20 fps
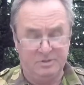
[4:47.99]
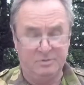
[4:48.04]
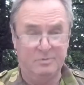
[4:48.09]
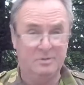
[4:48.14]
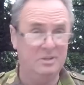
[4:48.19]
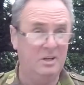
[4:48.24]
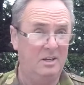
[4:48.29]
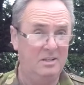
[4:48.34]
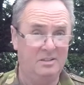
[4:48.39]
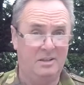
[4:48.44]

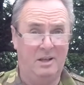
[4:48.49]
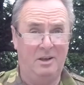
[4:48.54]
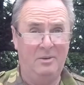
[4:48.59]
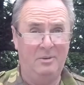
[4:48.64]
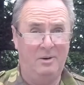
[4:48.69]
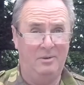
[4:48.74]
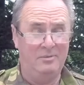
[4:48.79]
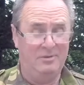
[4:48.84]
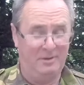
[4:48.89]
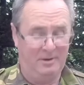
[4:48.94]
which I do
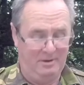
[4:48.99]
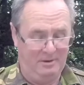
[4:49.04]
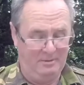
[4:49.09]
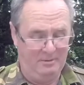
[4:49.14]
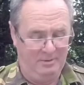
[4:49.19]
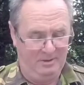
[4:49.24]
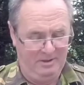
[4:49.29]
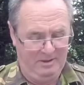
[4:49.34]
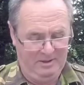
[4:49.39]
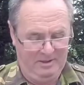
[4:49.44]
off the
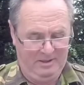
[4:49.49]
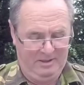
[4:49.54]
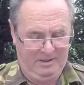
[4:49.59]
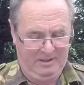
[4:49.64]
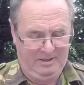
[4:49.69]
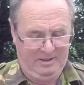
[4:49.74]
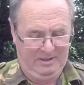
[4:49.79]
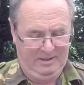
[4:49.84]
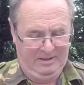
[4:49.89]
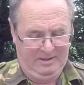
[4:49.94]
oak
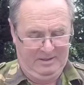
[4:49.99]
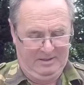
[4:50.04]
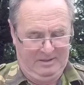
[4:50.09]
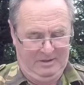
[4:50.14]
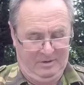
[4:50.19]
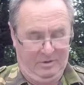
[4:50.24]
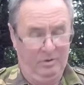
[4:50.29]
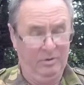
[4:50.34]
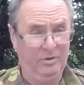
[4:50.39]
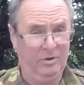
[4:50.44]

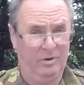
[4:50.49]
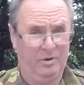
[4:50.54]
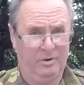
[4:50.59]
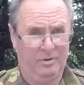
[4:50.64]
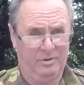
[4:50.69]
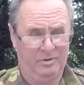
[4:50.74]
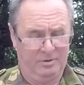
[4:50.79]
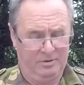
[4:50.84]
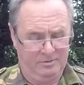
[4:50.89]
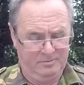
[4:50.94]
or the
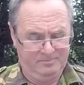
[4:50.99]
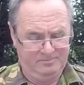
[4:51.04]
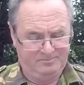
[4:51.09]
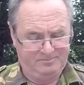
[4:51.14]
hawthorn,